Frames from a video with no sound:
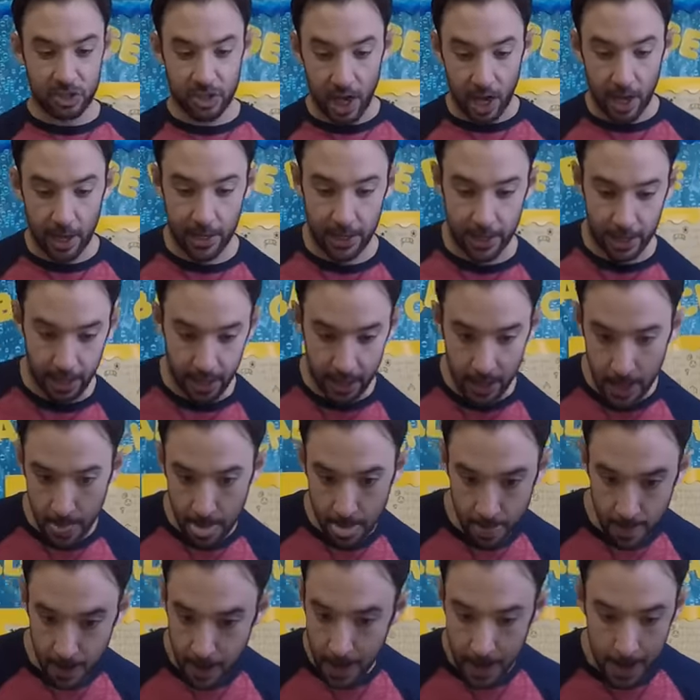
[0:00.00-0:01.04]
done.
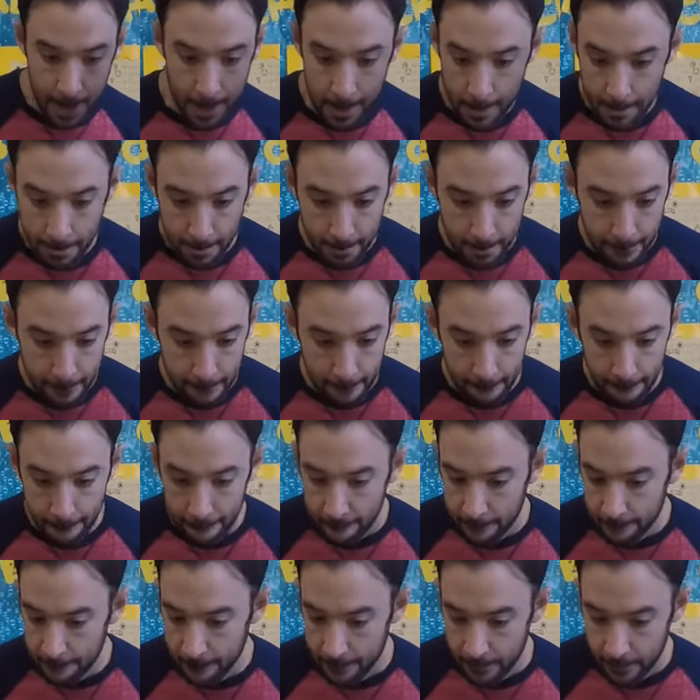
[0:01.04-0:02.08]

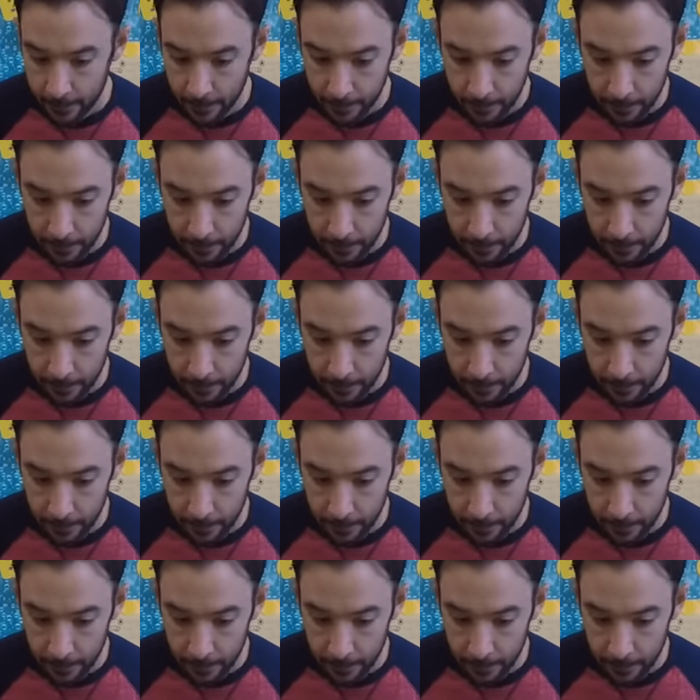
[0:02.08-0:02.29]
Well, that was